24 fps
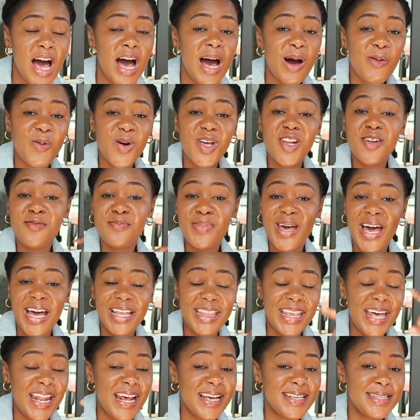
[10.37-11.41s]
I want a
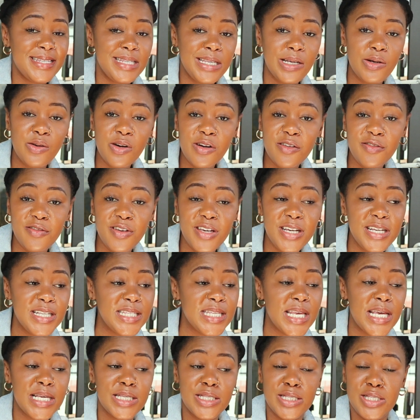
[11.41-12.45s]
bank that has zero
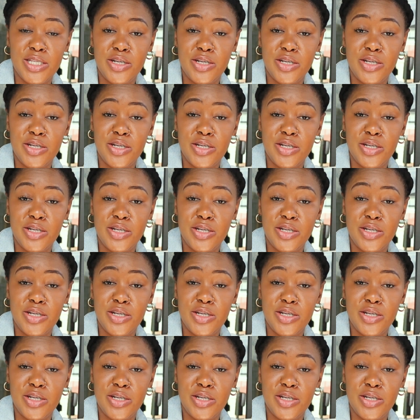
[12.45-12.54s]
fees,